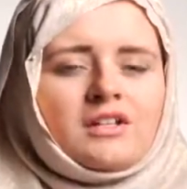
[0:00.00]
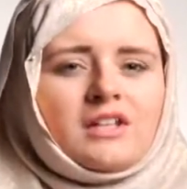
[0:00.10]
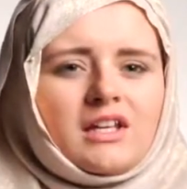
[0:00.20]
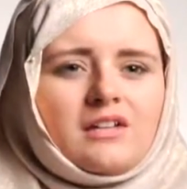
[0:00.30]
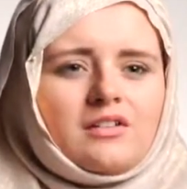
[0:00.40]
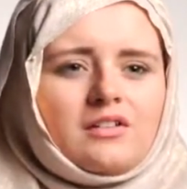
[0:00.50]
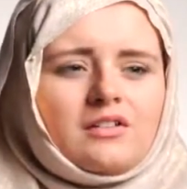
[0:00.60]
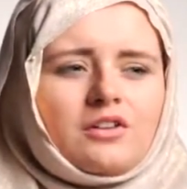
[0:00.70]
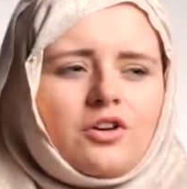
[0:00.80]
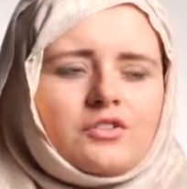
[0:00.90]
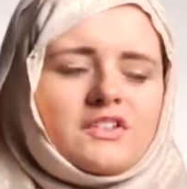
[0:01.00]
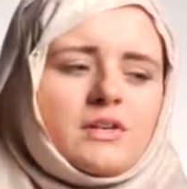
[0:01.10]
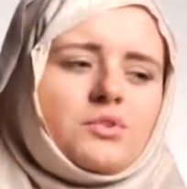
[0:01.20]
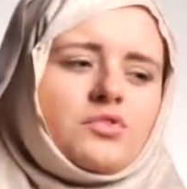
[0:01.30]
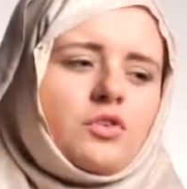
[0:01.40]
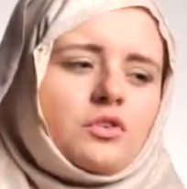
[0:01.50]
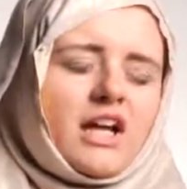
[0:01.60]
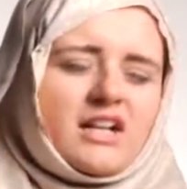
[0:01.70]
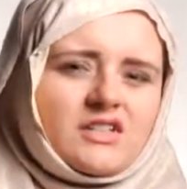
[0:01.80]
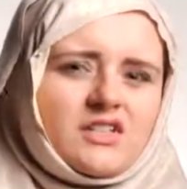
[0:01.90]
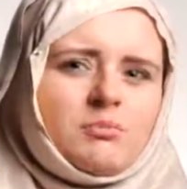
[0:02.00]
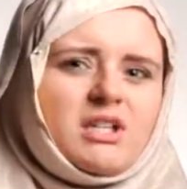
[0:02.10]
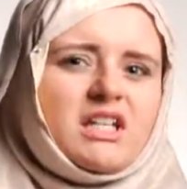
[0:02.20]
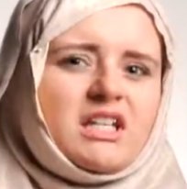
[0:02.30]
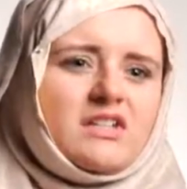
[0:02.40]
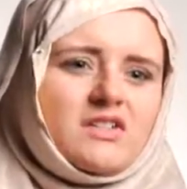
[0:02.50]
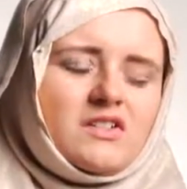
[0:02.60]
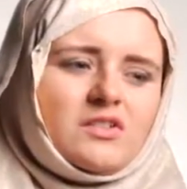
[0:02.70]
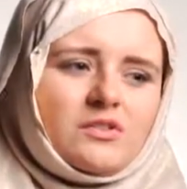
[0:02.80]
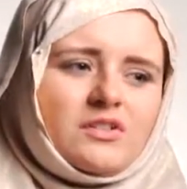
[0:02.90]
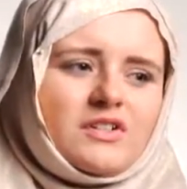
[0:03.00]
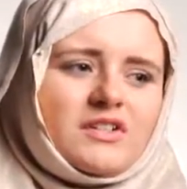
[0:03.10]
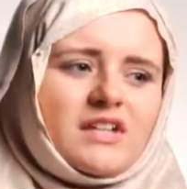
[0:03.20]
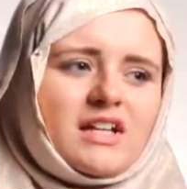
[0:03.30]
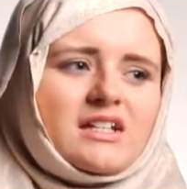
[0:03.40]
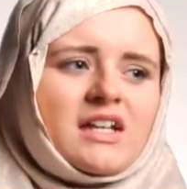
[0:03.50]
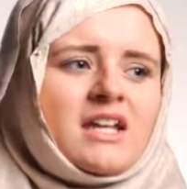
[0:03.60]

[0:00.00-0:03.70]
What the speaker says: then the concept of God has to be easy to understand.